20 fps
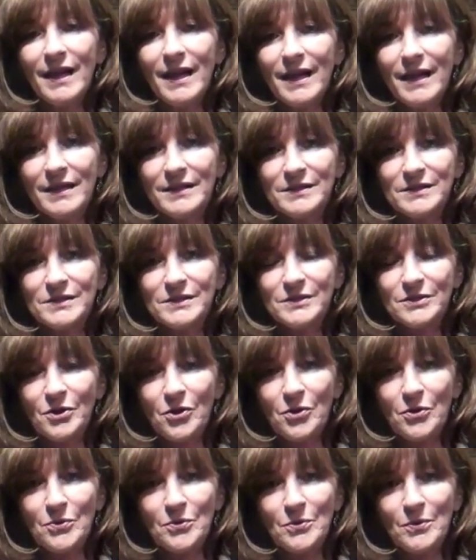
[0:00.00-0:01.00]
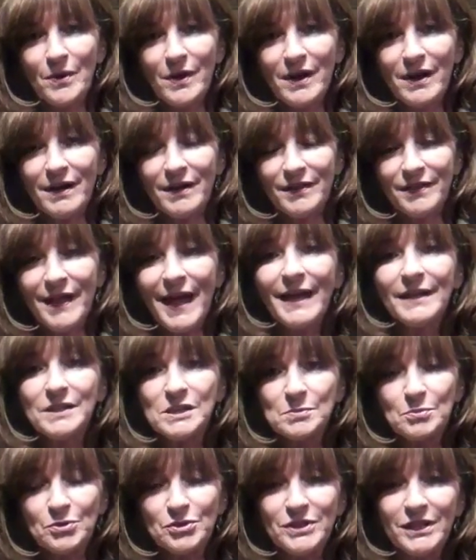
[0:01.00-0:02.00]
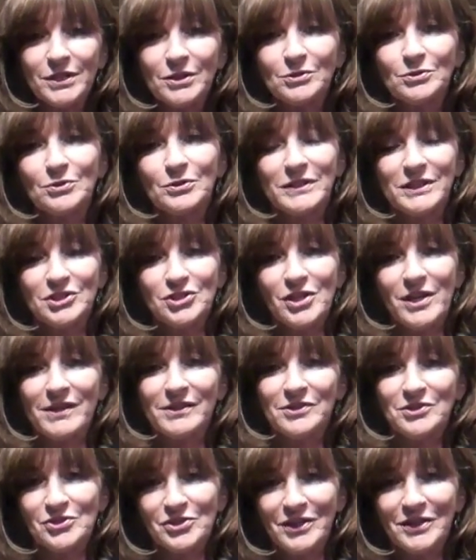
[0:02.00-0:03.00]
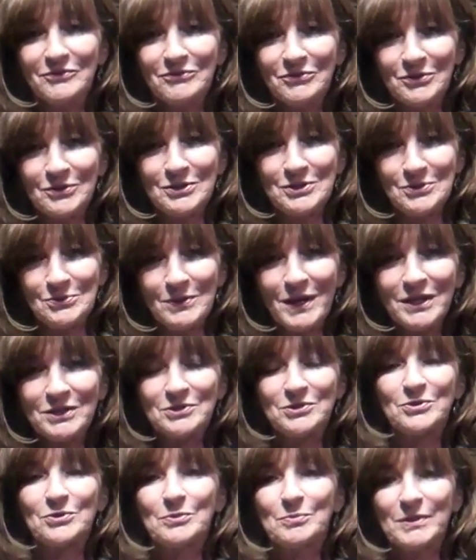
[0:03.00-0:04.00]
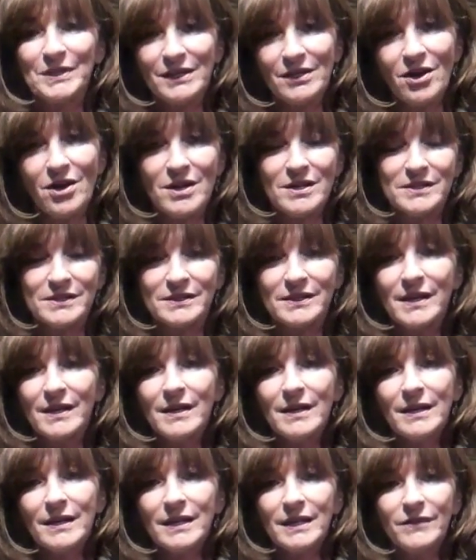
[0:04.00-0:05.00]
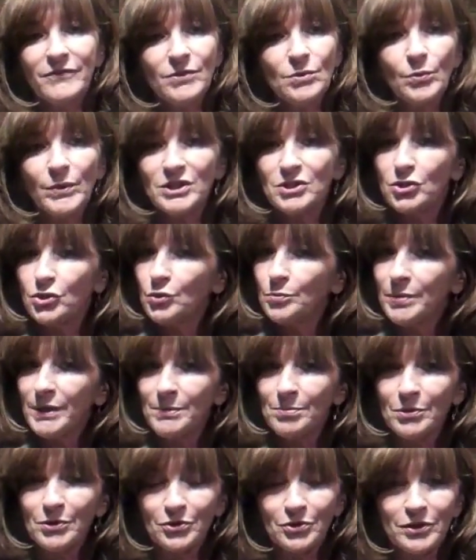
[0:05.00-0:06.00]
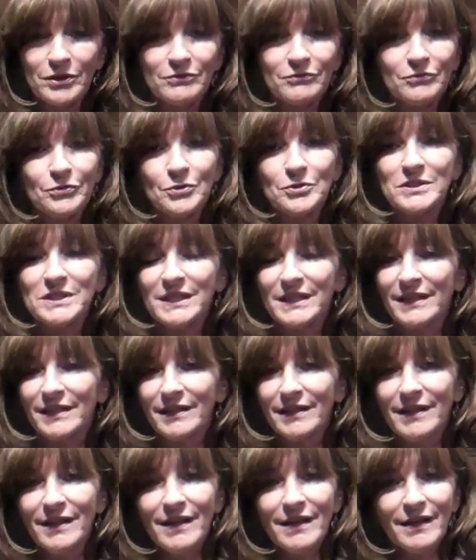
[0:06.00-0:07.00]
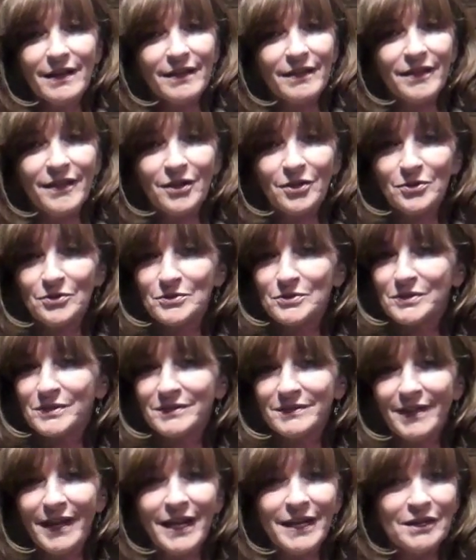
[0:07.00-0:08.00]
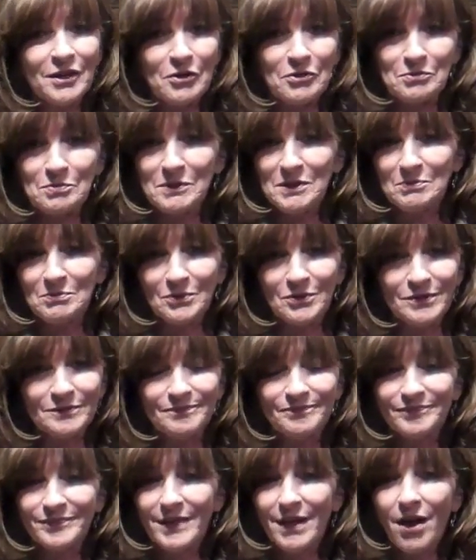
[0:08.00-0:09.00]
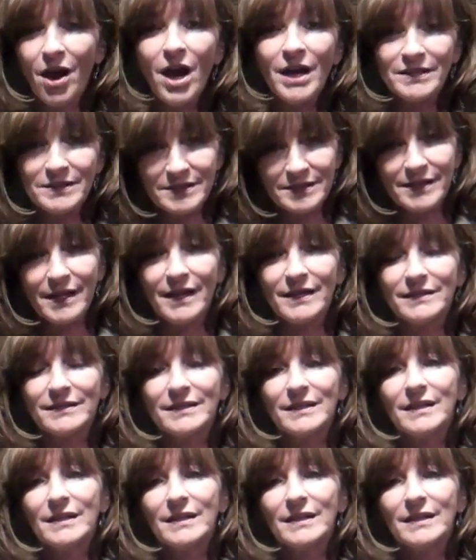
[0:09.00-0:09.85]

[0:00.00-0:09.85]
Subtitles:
And so that is particularly challenging for a director because even when two people are conversing, there's 8 other people on set